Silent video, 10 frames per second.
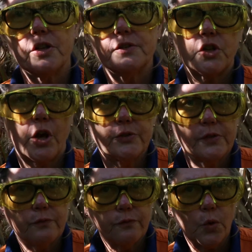has
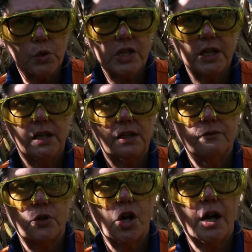chosen
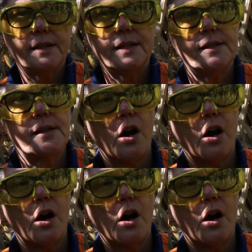14 varieties,